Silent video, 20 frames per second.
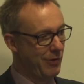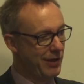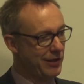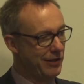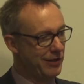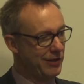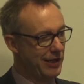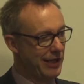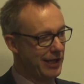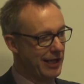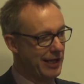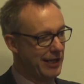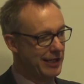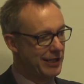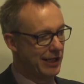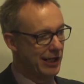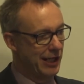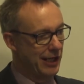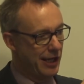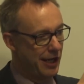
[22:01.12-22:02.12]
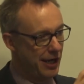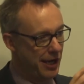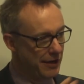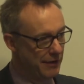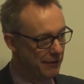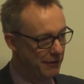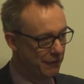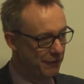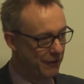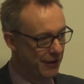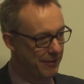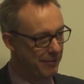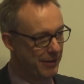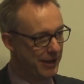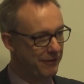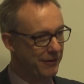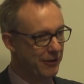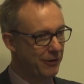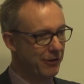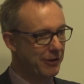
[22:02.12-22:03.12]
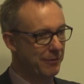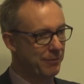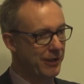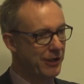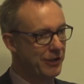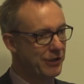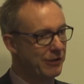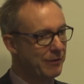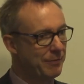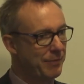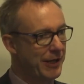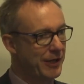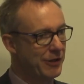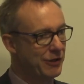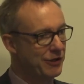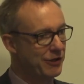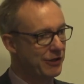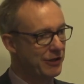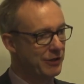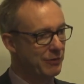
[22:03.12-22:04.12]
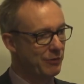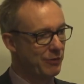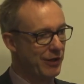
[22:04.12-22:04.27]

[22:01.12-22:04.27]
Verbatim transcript: with the decline of defined benefit occupational pensions,